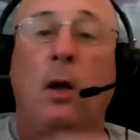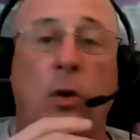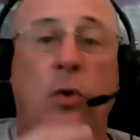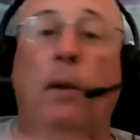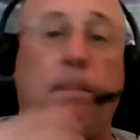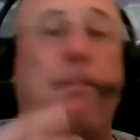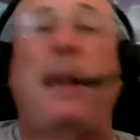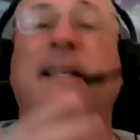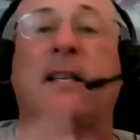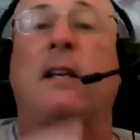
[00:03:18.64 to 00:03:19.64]
You're
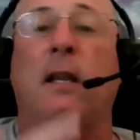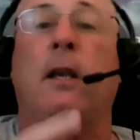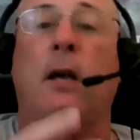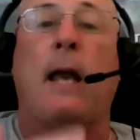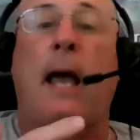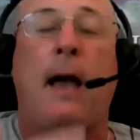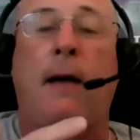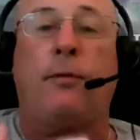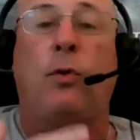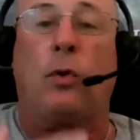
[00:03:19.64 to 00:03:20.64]
basically going to
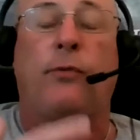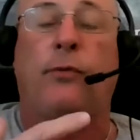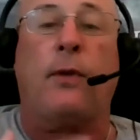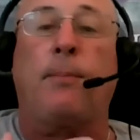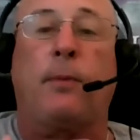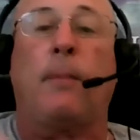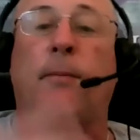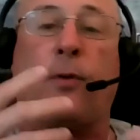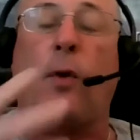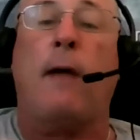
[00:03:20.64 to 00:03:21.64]
have your symptom
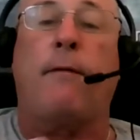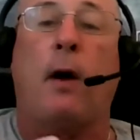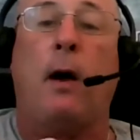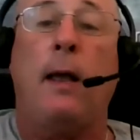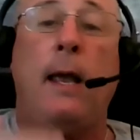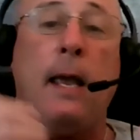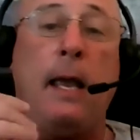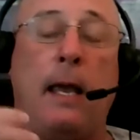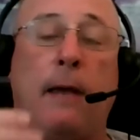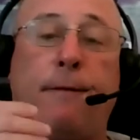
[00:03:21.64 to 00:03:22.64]
forever
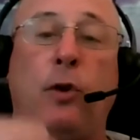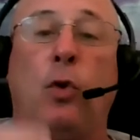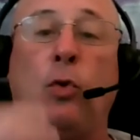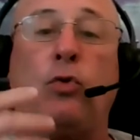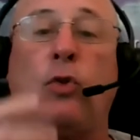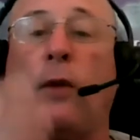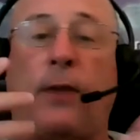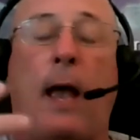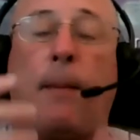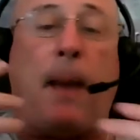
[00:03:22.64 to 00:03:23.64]
if you
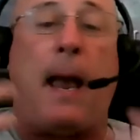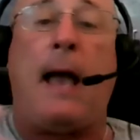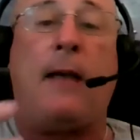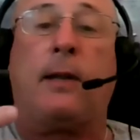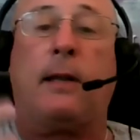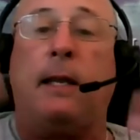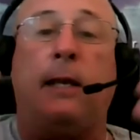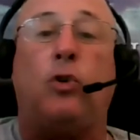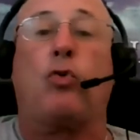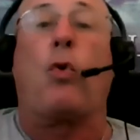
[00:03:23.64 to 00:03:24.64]
just
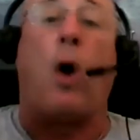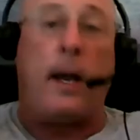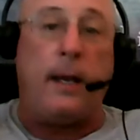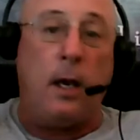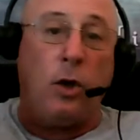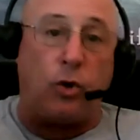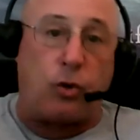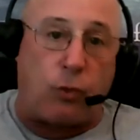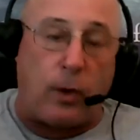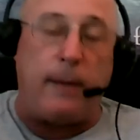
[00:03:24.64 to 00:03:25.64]
haphazardly try
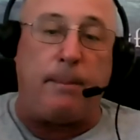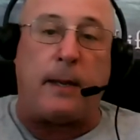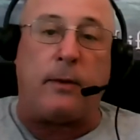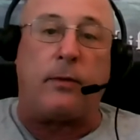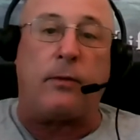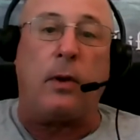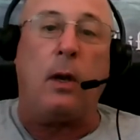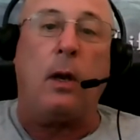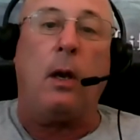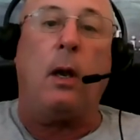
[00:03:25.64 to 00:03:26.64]
treatments
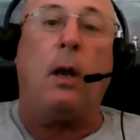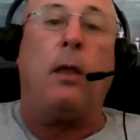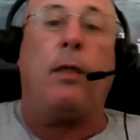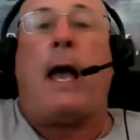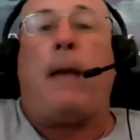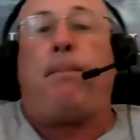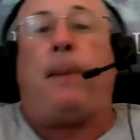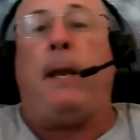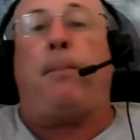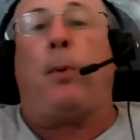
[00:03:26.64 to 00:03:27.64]
that
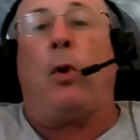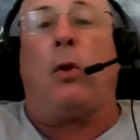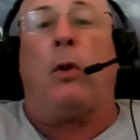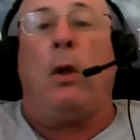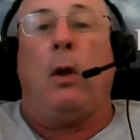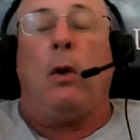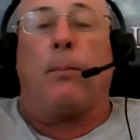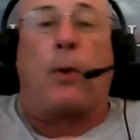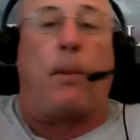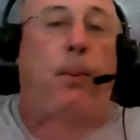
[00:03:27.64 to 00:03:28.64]
people
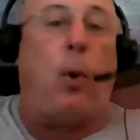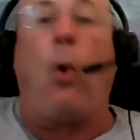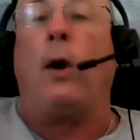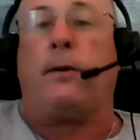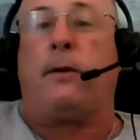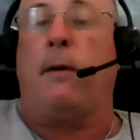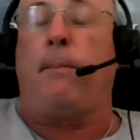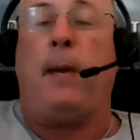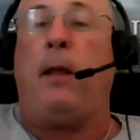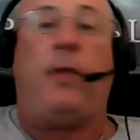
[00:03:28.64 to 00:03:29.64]
purport to
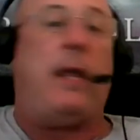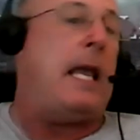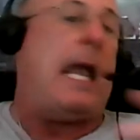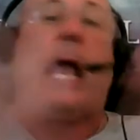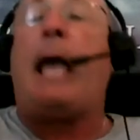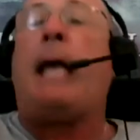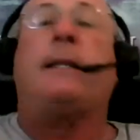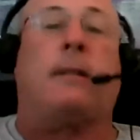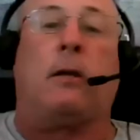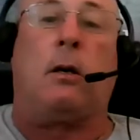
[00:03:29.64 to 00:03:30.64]
be the
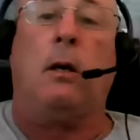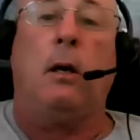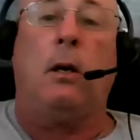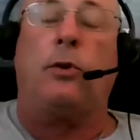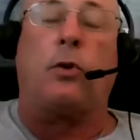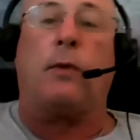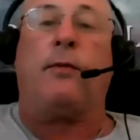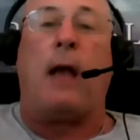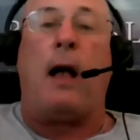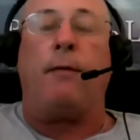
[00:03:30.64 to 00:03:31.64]
answer to
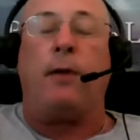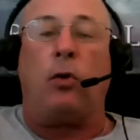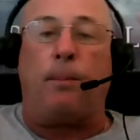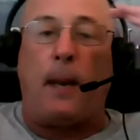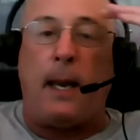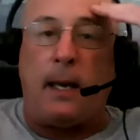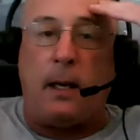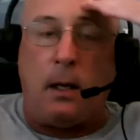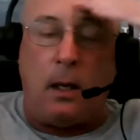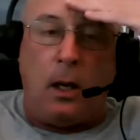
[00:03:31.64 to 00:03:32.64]
resolving your
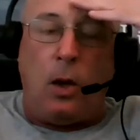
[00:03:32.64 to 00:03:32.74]
pain.